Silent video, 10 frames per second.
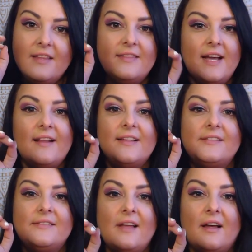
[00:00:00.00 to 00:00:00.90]
that
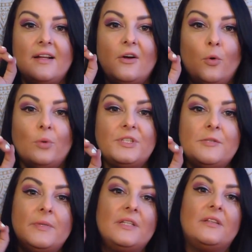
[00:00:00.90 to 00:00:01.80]
is not
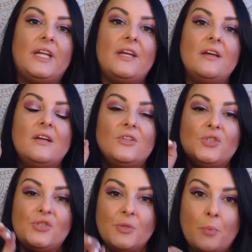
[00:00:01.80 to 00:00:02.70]
ultimately
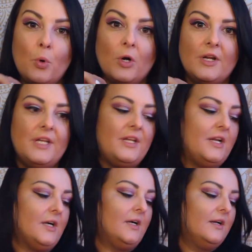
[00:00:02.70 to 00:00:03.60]
supported
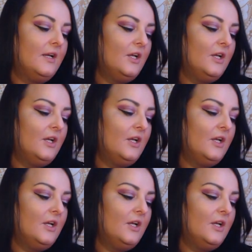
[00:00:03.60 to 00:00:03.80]
here.